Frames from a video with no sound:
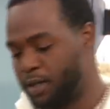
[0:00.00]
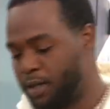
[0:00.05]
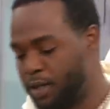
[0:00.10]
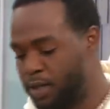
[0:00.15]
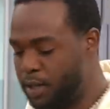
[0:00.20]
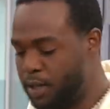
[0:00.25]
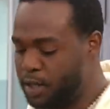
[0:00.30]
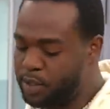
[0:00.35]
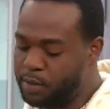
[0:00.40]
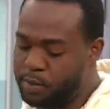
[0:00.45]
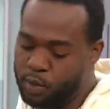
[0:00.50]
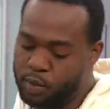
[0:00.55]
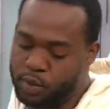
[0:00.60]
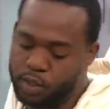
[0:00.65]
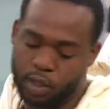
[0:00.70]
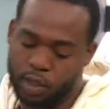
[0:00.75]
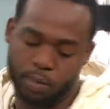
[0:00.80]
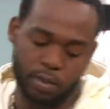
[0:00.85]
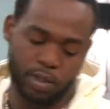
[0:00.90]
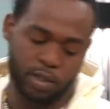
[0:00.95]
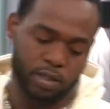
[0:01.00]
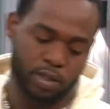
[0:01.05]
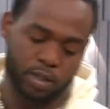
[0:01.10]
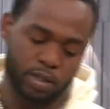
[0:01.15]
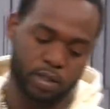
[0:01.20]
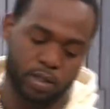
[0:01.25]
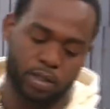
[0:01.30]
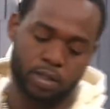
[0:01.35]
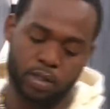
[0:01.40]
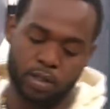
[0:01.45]
in this music
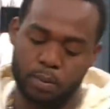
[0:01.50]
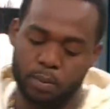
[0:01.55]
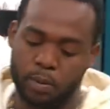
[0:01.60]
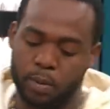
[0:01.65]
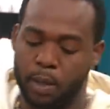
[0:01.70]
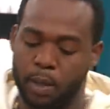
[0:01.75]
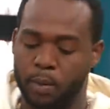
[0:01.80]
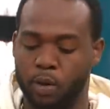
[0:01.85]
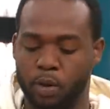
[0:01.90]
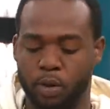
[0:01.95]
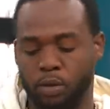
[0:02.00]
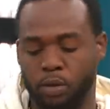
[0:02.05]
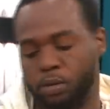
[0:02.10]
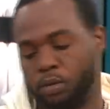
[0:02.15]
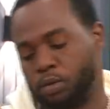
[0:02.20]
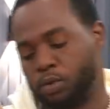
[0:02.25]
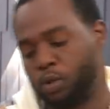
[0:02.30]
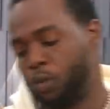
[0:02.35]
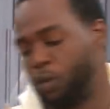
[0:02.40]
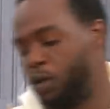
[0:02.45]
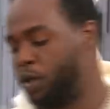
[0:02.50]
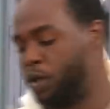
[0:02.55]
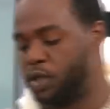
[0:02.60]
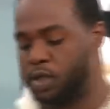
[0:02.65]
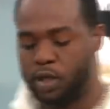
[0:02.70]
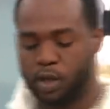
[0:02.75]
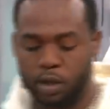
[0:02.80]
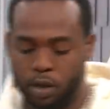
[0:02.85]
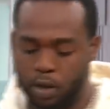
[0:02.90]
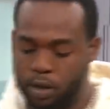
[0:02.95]
business about two years
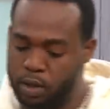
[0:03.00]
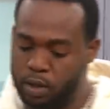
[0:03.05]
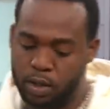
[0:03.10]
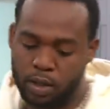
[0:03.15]
ago.